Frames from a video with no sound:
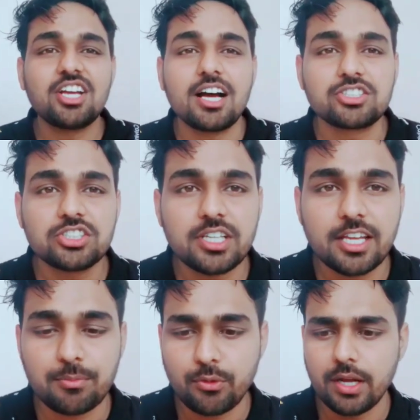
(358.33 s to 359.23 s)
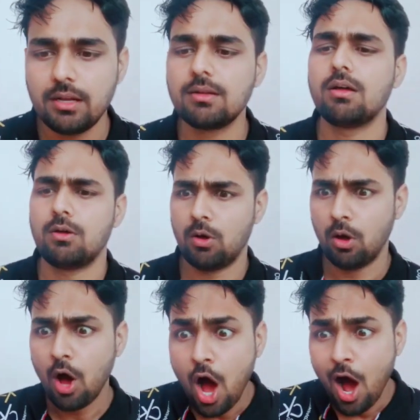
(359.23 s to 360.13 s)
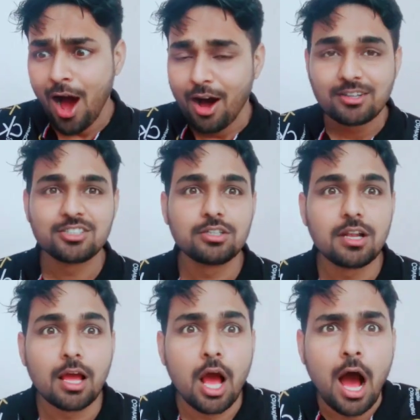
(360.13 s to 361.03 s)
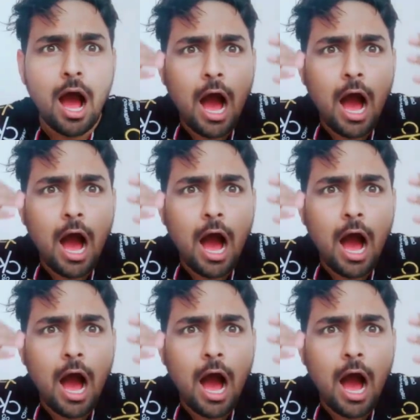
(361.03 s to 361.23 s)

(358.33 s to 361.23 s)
Yeah, she checking mobile. He's like,